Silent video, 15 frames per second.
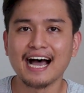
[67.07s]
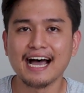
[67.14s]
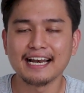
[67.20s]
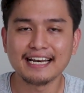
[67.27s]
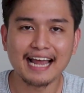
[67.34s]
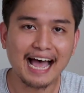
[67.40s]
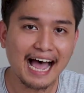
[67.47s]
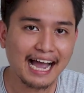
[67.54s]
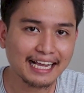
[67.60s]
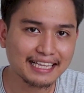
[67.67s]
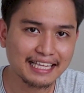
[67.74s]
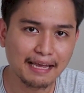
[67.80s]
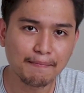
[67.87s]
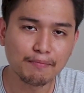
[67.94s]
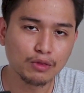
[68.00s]
an
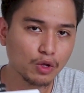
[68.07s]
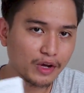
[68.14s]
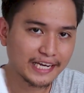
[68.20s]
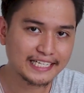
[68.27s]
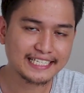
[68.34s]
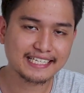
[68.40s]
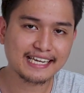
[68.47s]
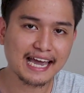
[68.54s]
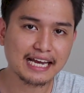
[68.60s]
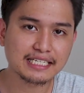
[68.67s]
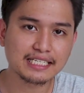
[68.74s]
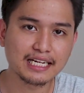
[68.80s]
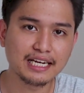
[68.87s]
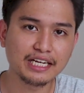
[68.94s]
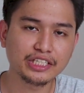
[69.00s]
active noise
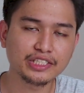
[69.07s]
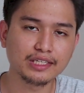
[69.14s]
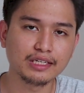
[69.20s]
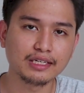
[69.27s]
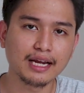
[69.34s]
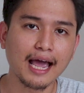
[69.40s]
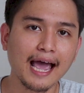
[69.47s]
cancellation.